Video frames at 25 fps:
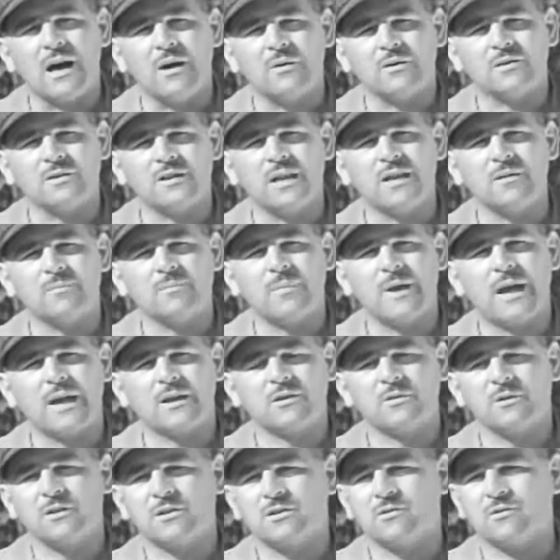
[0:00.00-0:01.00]
I was sent
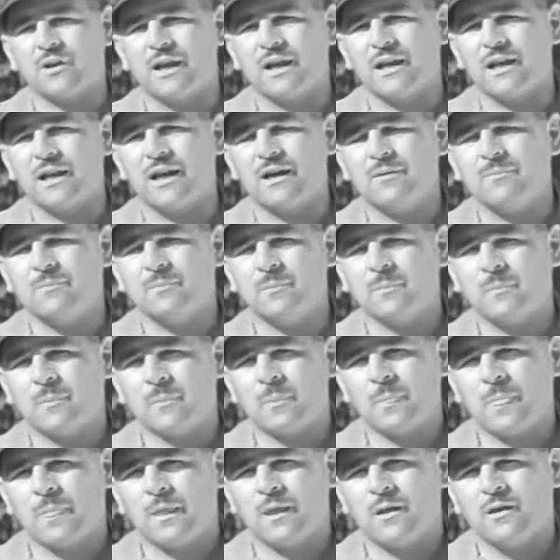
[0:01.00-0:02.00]
back to Australia
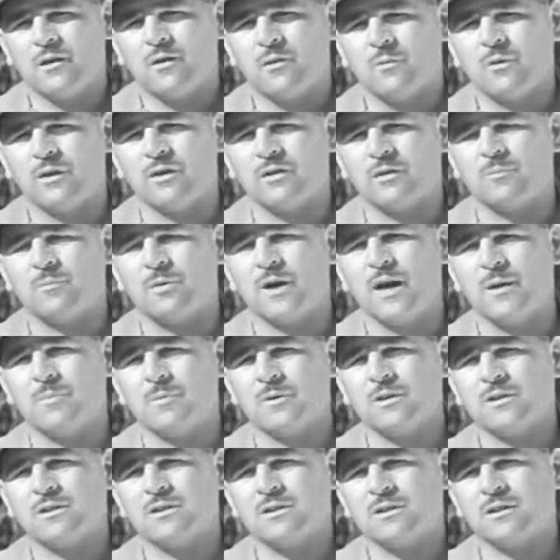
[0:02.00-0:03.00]
with the
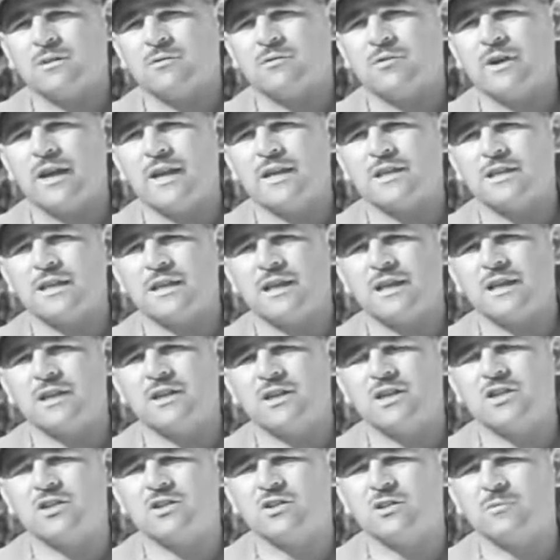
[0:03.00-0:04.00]
purpose of raising
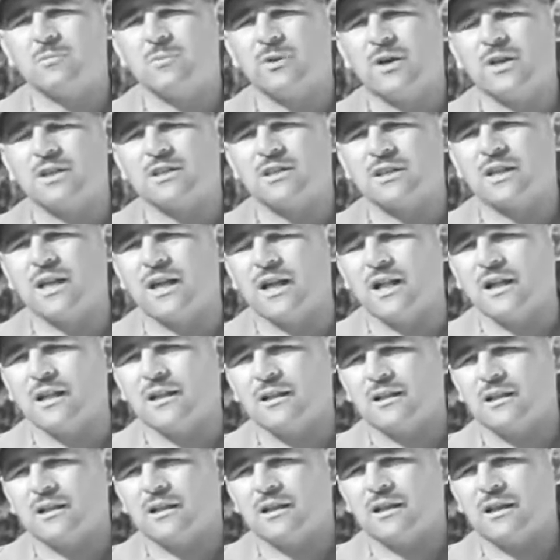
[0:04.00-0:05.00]
additional
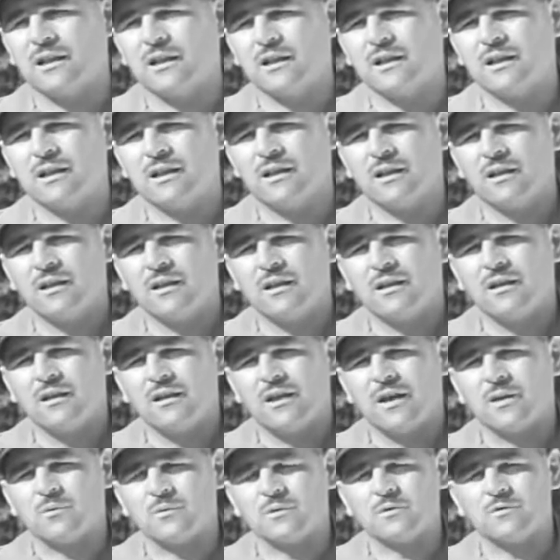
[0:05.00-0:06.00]
personnel.
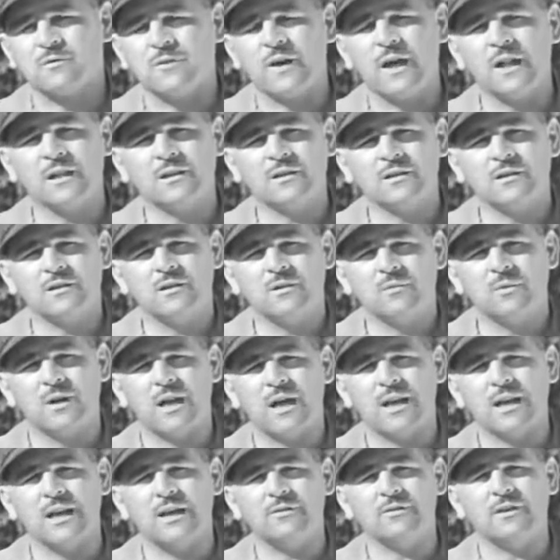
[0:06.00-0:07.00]
It was felt
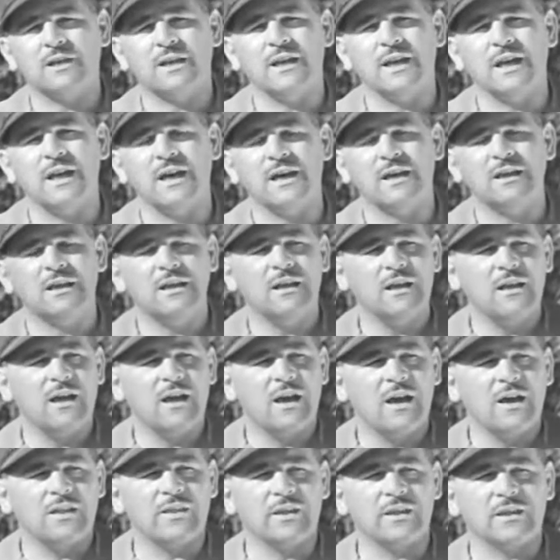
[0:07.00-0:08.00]
when I left here
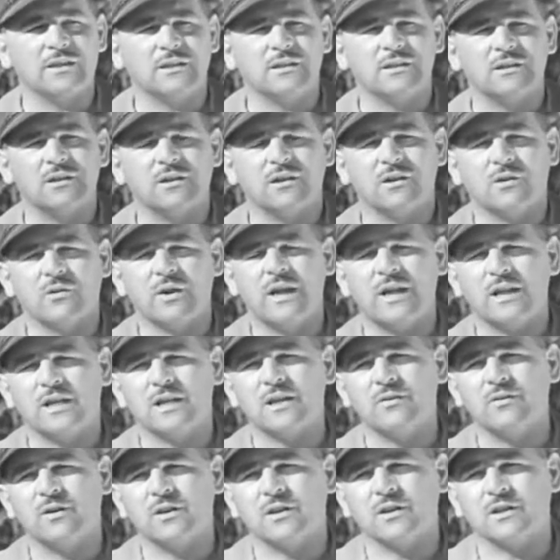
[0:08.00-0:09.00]
that
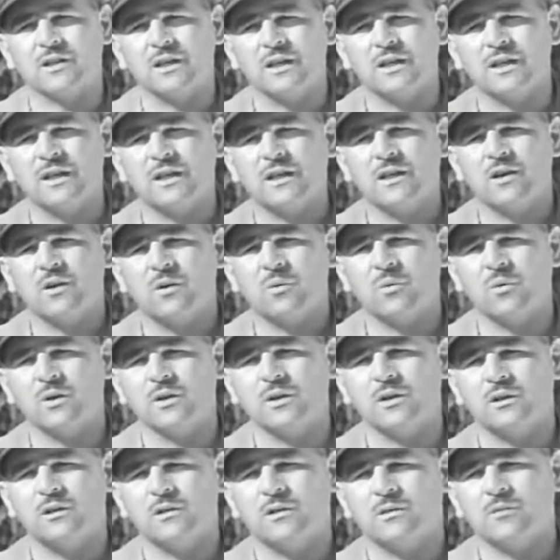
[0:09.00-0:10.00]
great difficulty
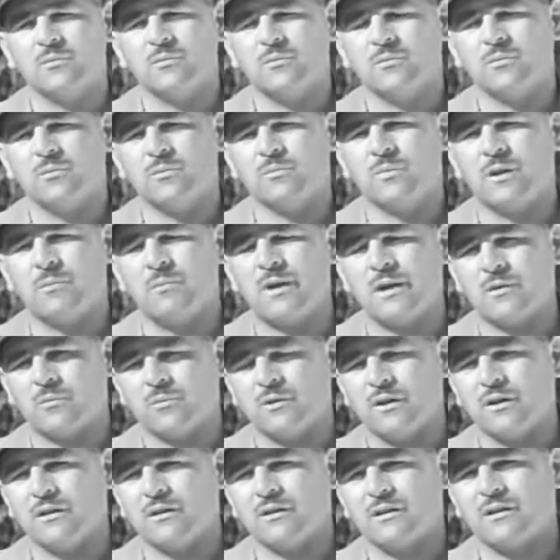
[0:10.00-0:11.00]
would be
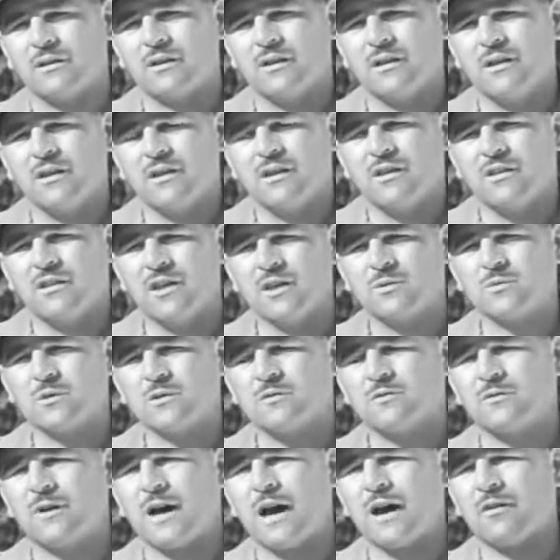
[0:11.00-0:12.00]
met with. This
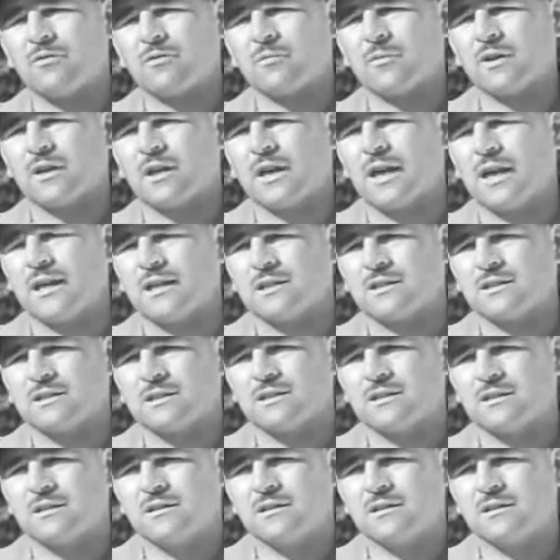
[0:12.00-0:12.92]
was far from the case.